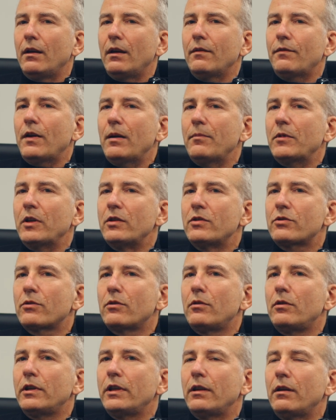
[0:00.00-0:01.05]
if I'm
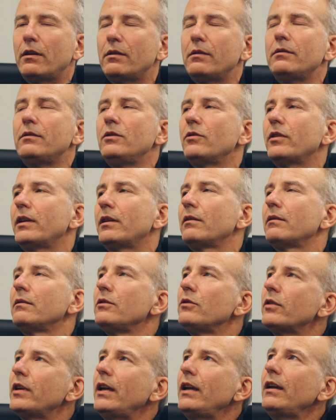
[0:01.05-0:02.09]
controlling, uh, you,
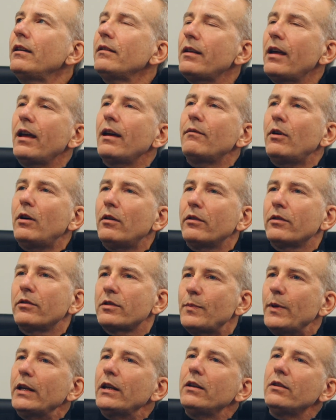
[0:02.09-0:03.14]
you can't have all
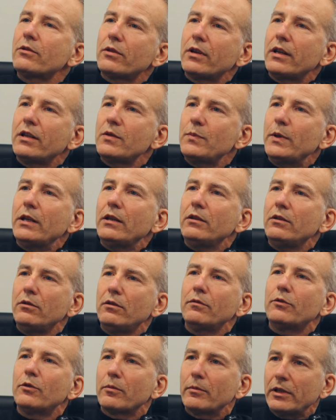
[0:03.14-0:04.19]
those baking trays be
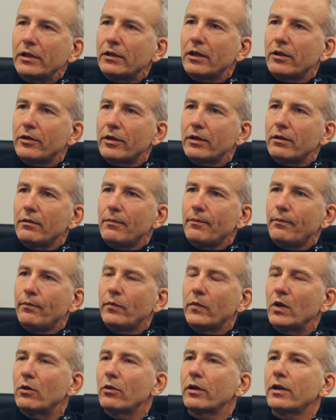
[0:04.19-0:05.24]
uniformly loaded,
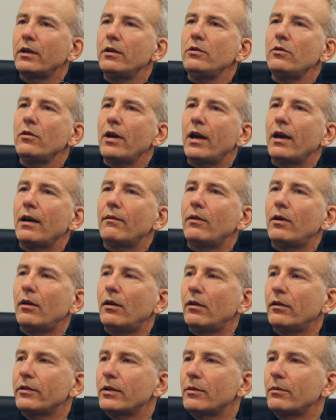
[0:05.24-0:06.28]
nor can you have
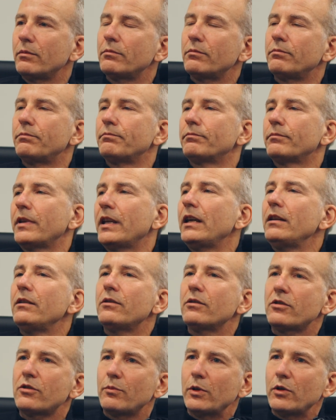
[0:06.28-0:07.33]
all the heat
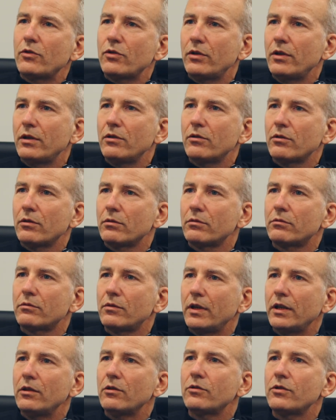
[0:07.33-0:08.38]
distribution in your,
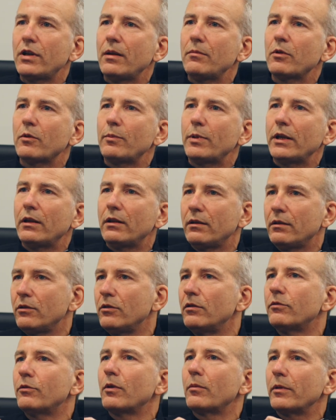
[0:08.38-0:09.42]
in your chamber be
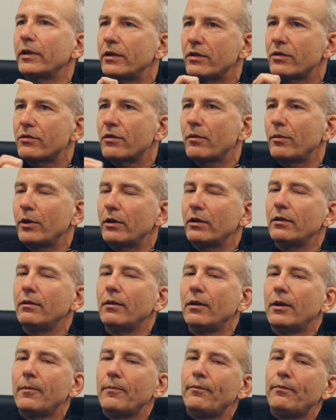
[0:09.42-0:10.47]
uniformly distributed.
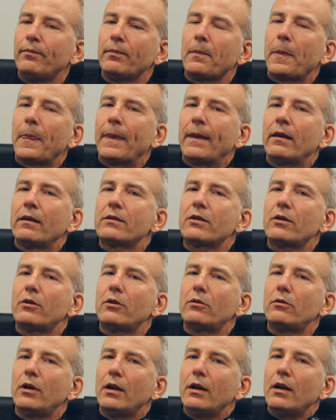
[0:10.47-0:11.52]

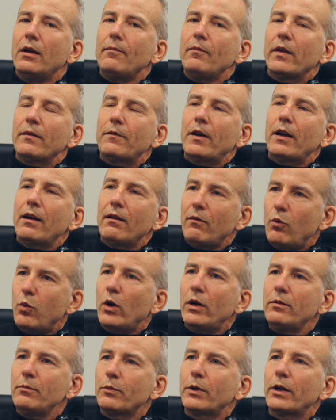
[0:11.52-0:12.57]
So if I have
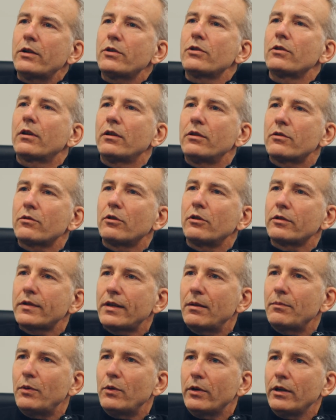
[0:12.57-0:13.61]
one pressure control
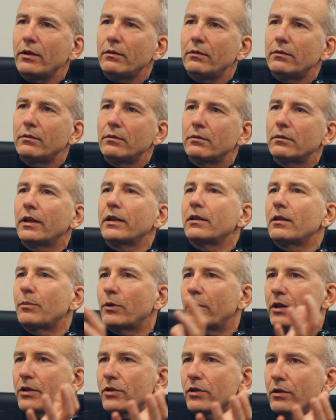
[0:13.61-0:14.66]
set point, like the
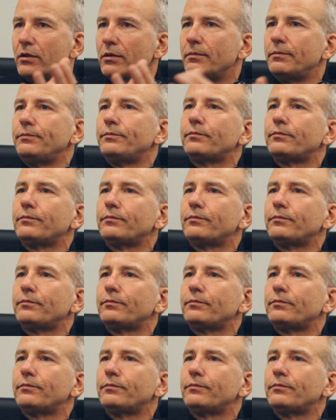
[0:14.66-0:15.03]
pressure,